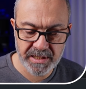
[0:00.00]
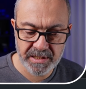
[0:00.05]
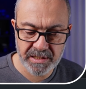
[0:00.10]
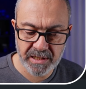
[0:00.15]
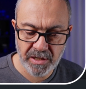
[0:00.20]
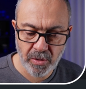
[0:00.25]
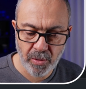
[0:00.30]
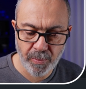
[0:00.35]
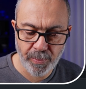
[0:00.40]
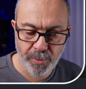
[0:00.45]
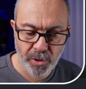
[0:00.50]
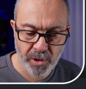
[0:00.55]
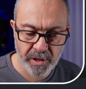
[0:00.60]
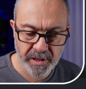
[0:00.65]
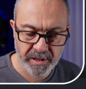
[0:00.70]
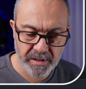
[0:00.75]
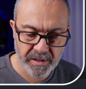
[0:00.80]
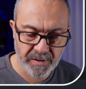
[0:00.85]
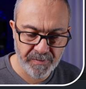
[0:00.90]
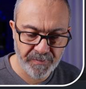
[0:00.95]

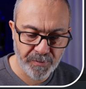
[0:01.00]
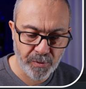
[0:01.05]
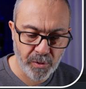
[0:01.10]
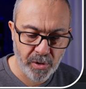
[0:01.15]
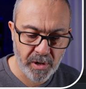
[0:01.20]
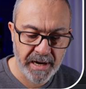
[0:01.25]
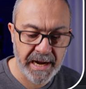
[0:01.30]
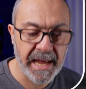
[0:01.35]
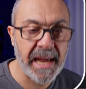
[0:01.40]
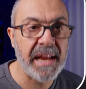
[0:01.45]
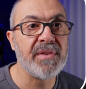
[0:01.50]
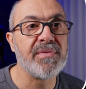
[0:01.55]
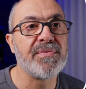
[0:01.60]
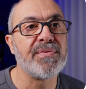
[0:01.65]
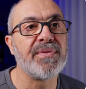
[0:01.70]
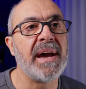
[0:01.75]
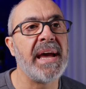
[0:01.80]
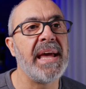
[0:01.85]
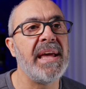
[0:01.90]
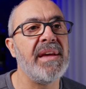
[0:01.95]

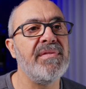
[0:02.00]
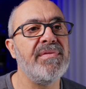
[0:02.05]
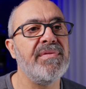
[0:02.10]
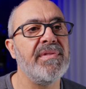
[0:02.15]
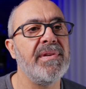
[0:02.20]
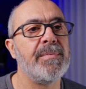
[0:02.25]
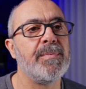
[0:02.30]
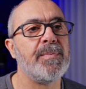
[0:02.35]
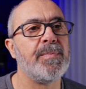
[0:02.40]
0.495.